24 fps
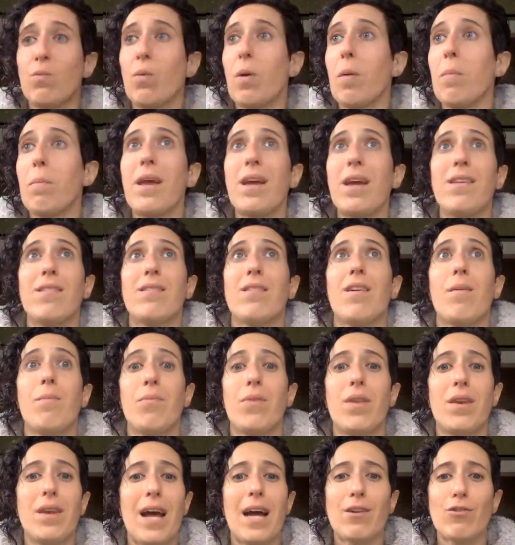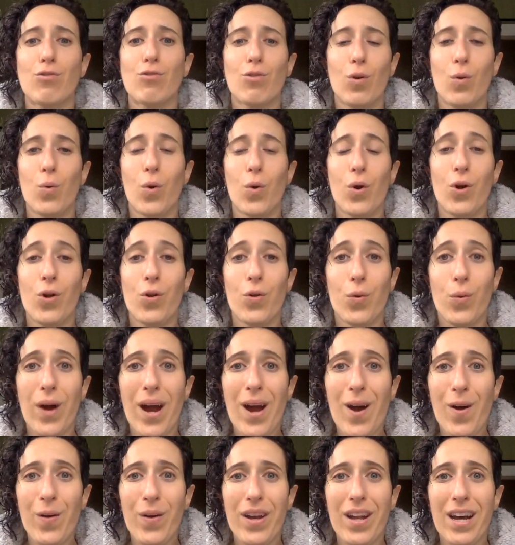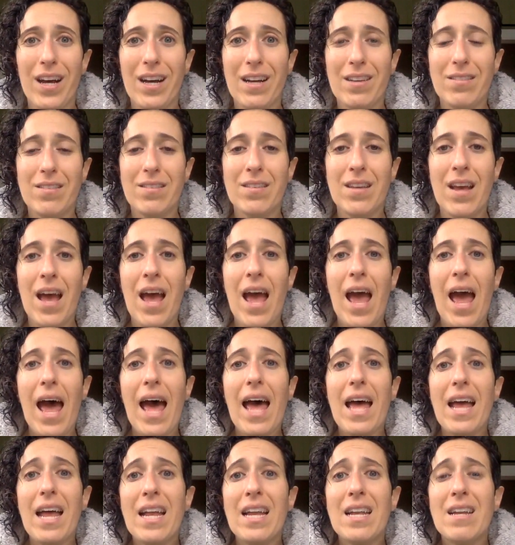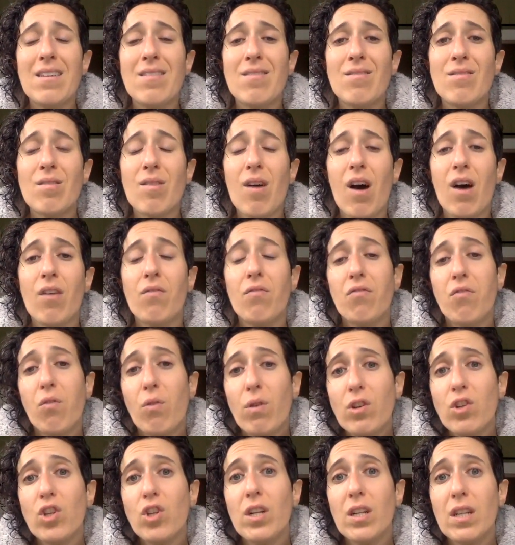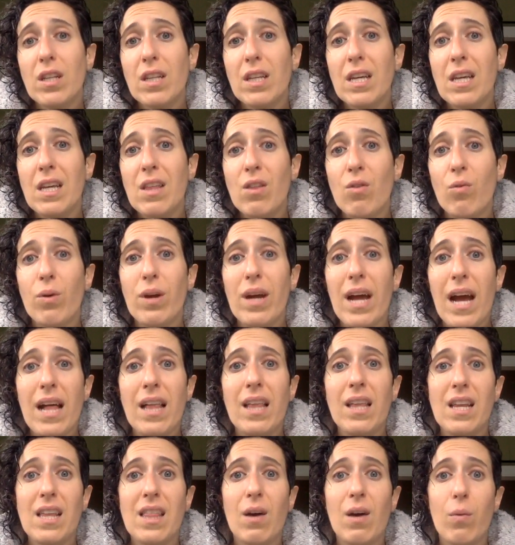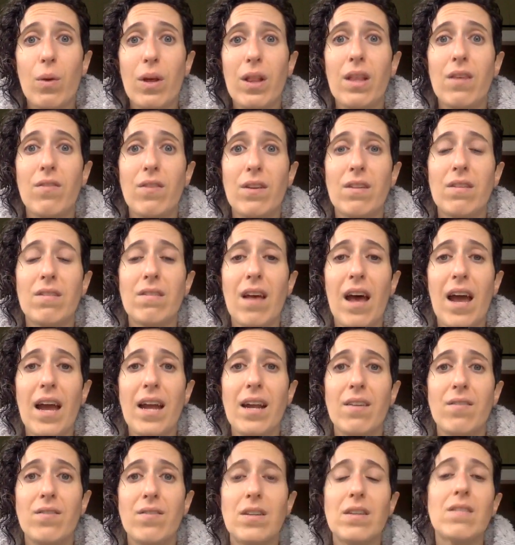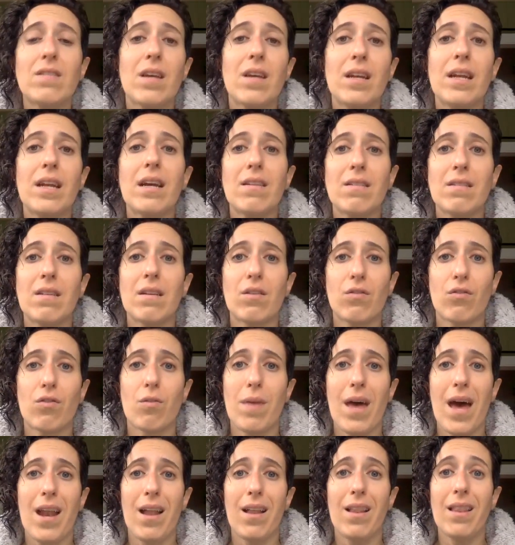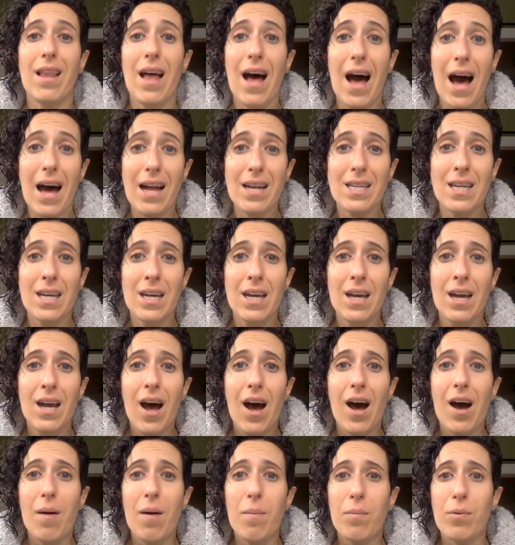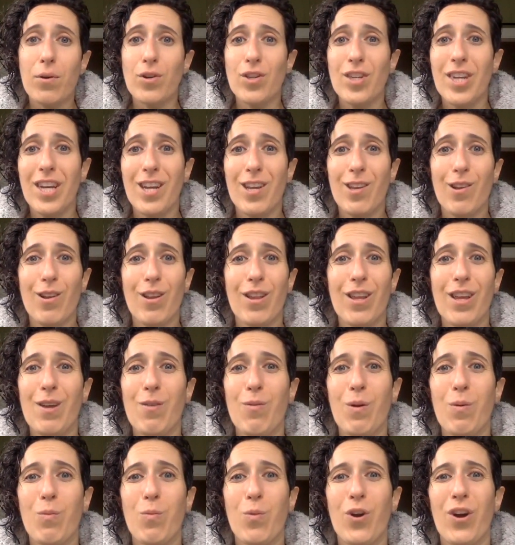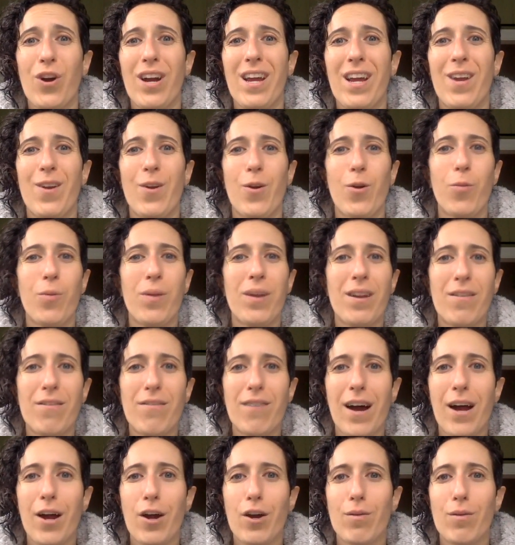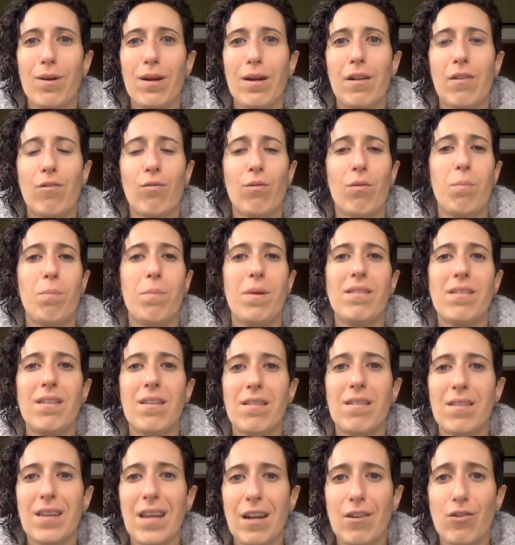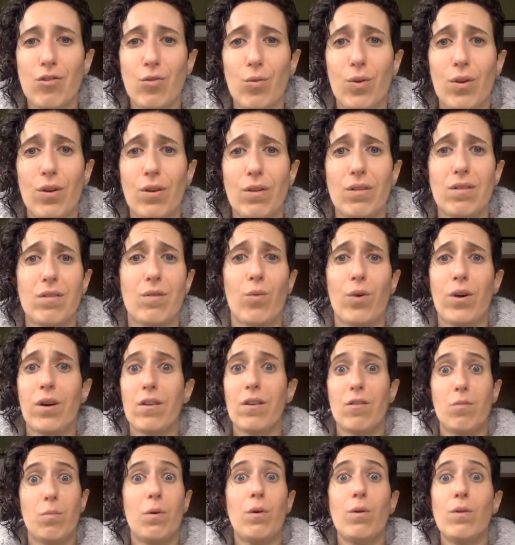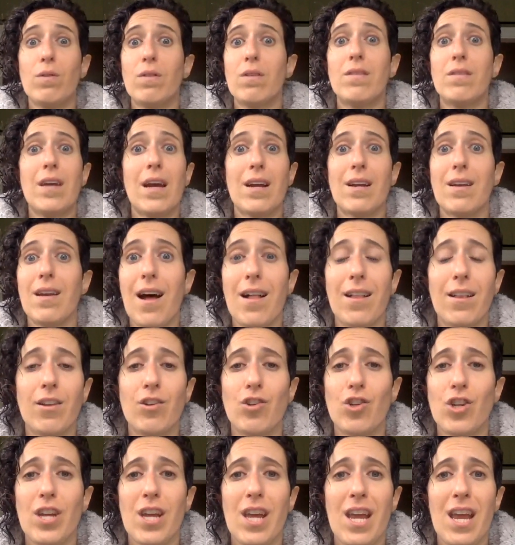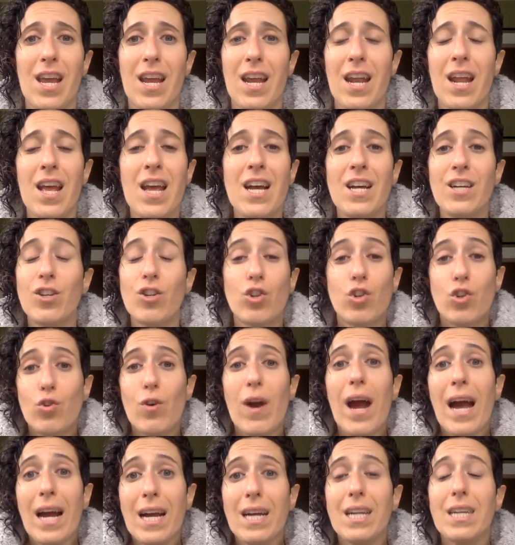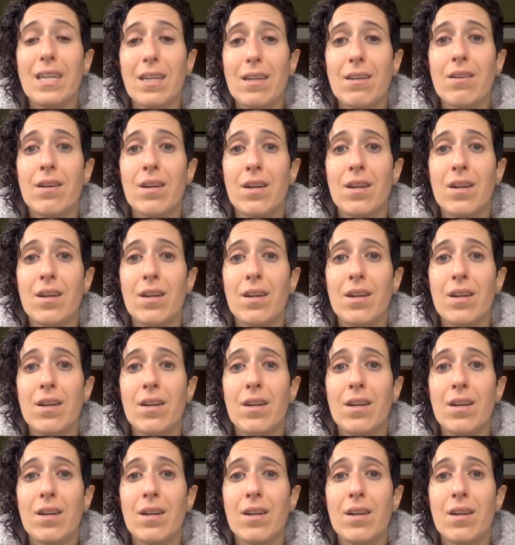what makes up the natural world around us. And unfortunately, the reality that we live inside of disconnects us from that a lot, particularly when we're in urban environments with busy schedules and we're exposed to technology and distracted.